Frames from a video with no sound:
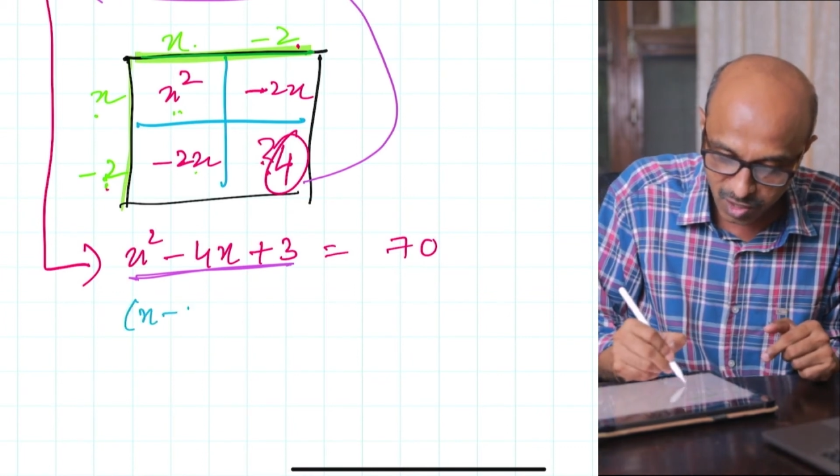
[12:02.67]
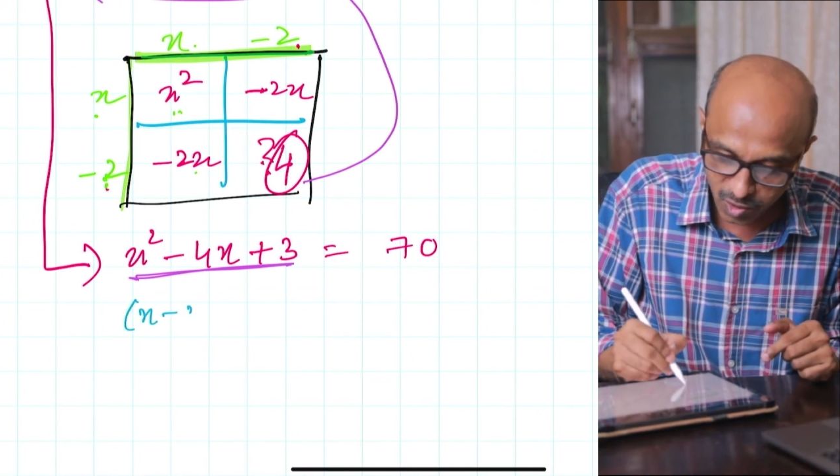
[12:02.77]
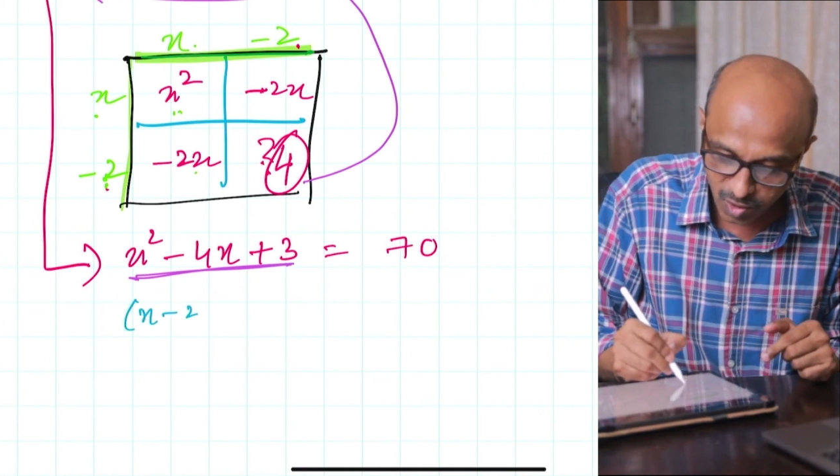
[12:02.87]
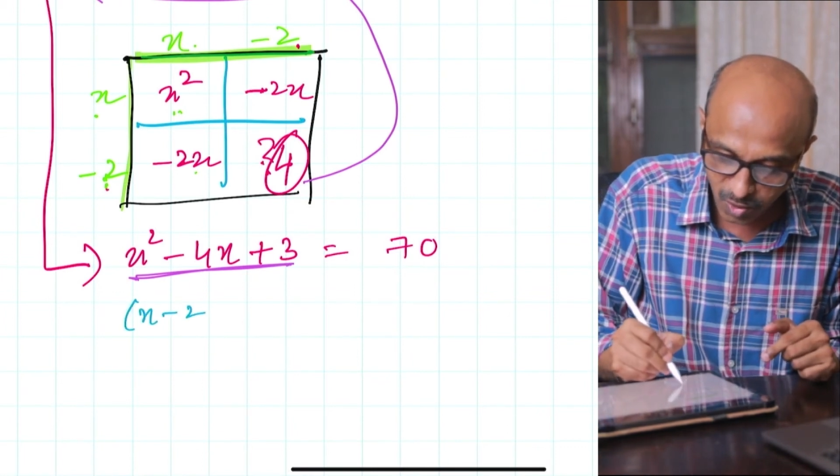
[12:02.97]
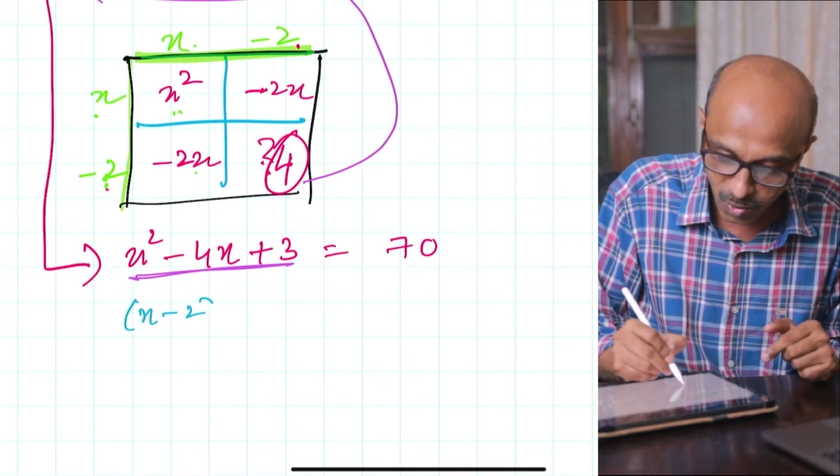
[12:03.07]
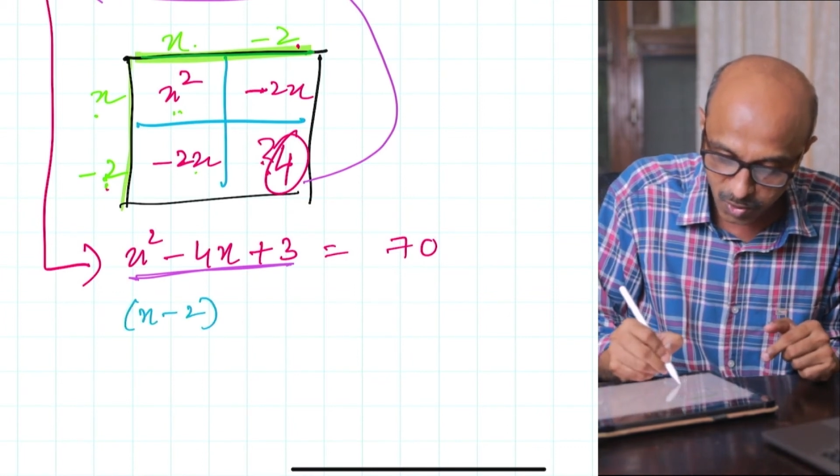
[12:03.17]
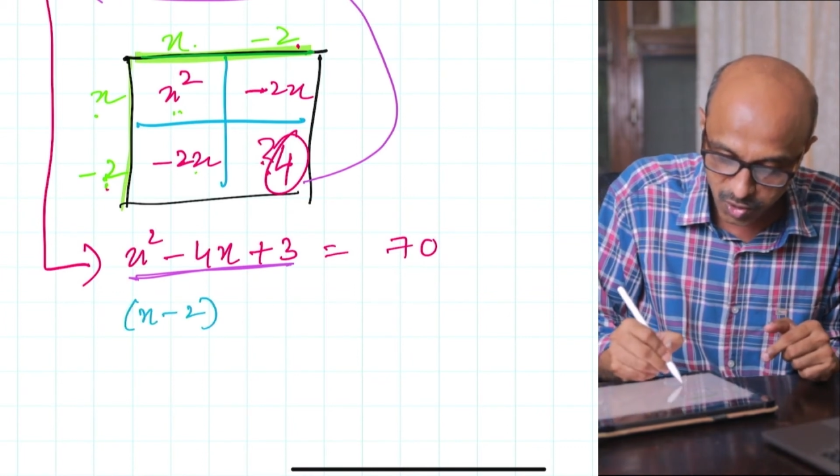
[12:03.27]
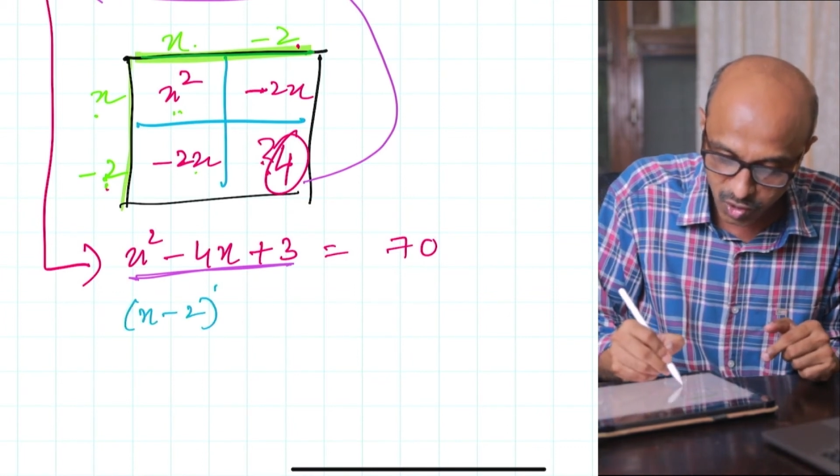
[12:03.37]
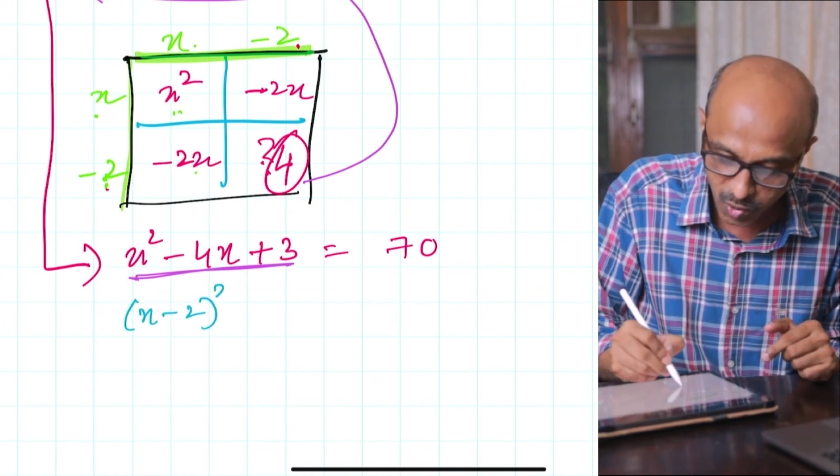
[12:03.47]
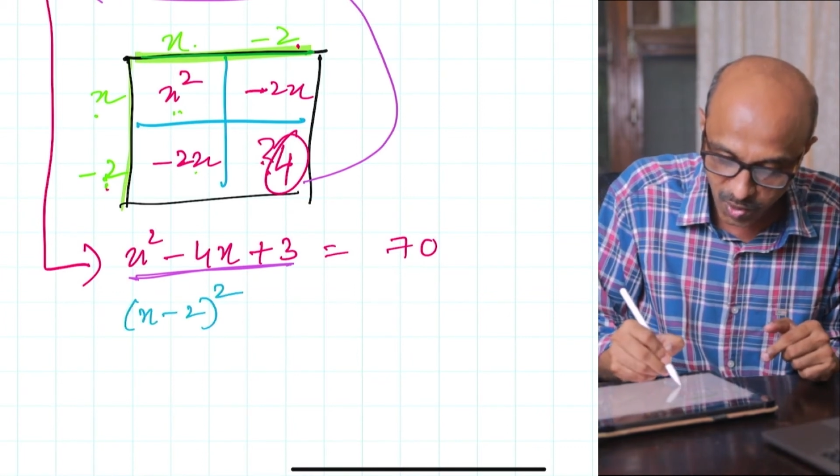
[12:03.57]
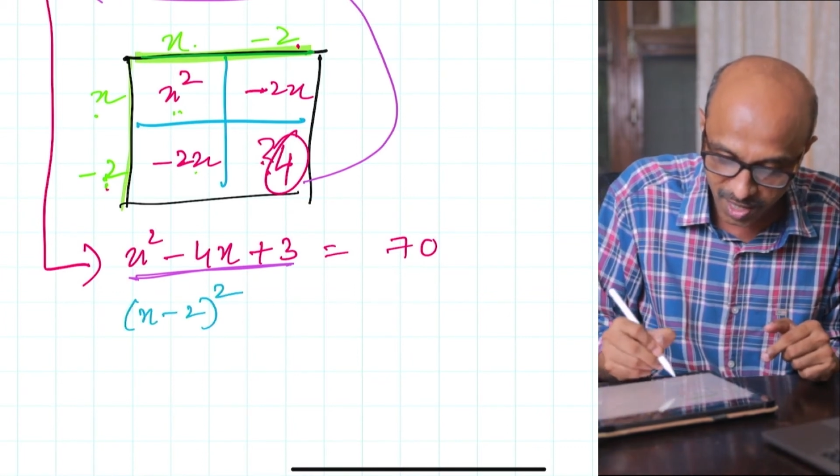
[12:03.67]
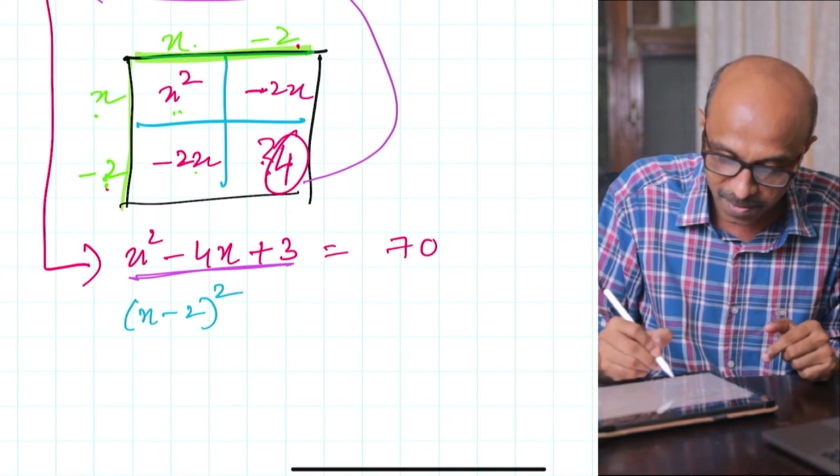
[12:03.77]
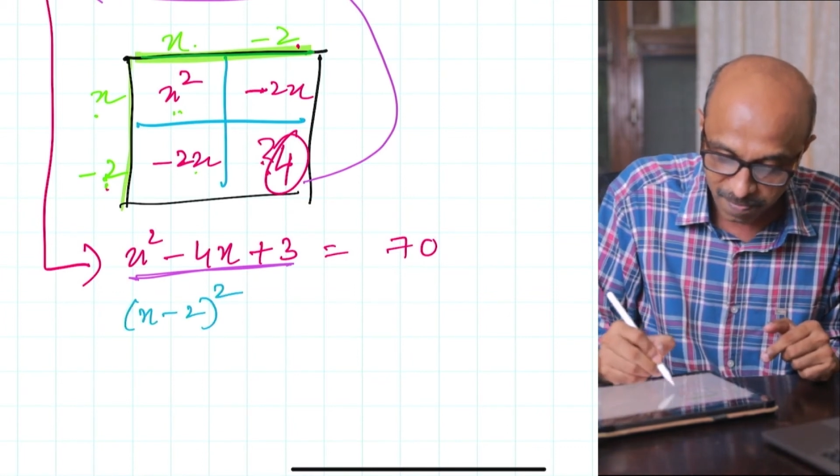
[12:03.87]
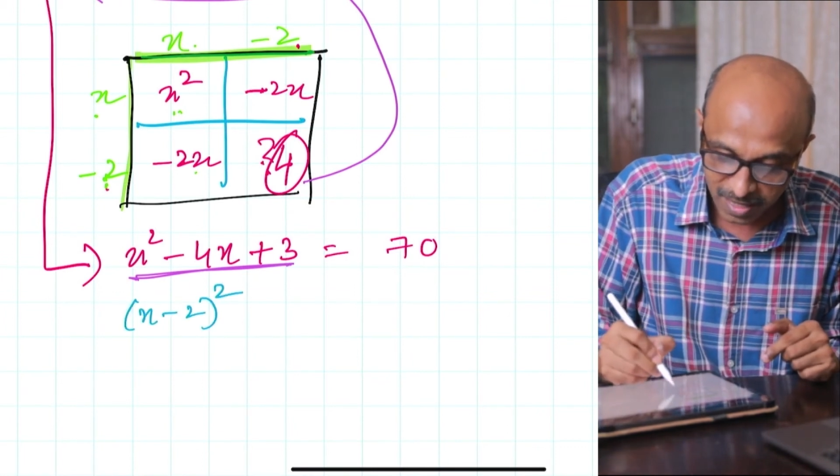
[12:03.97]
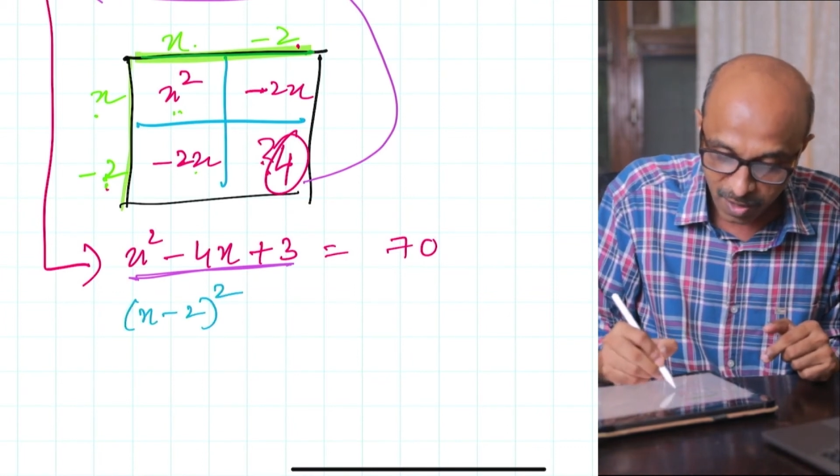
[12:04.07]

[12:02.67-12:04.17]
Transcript: 2 the whole square.